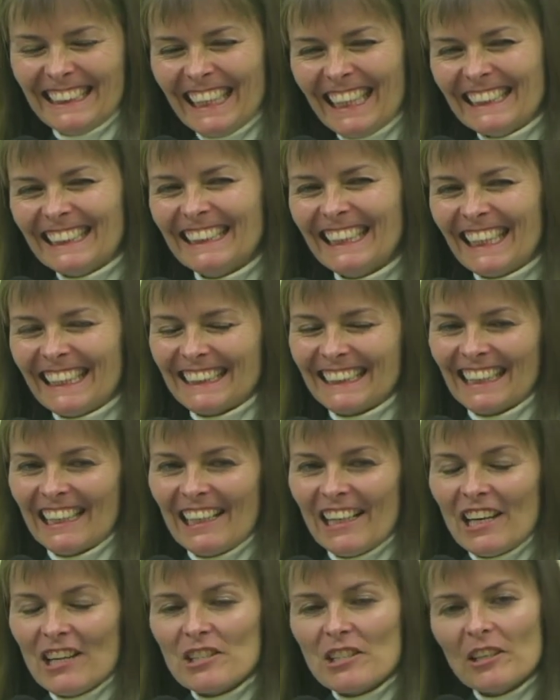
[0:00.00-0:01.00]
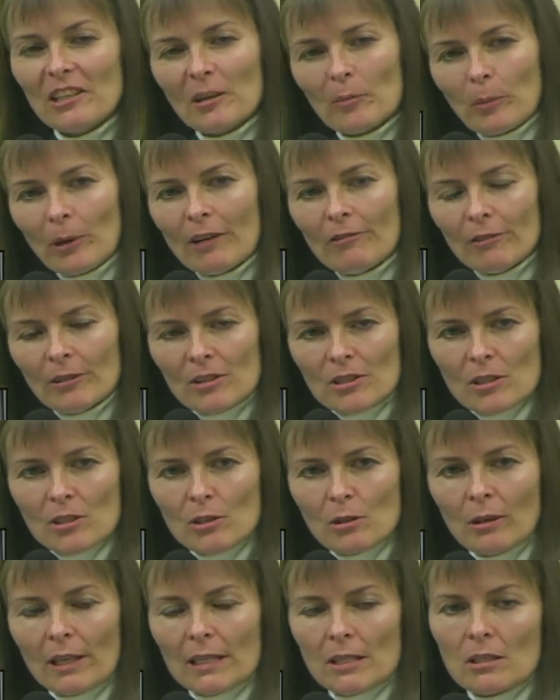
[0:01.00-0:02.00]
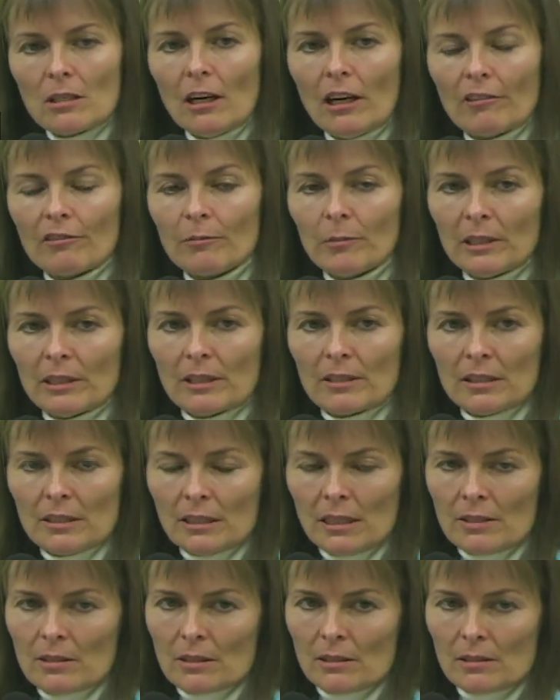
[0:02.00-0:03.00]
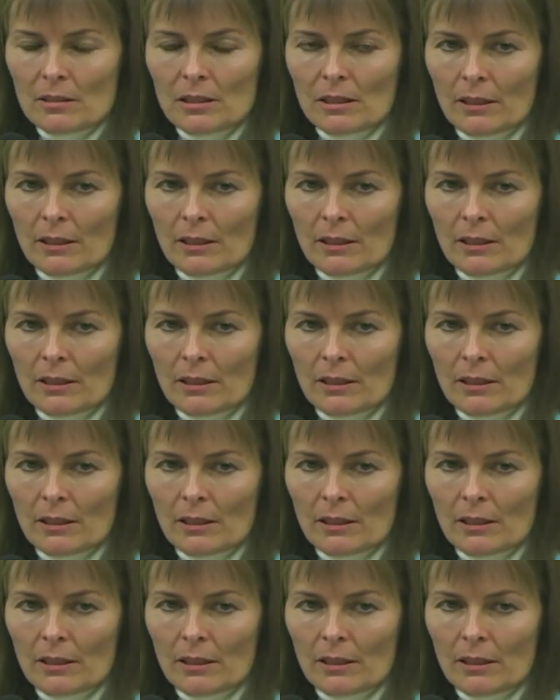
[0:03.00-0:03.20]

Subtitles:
Yes. See, and a preference is quite soft because it doesn't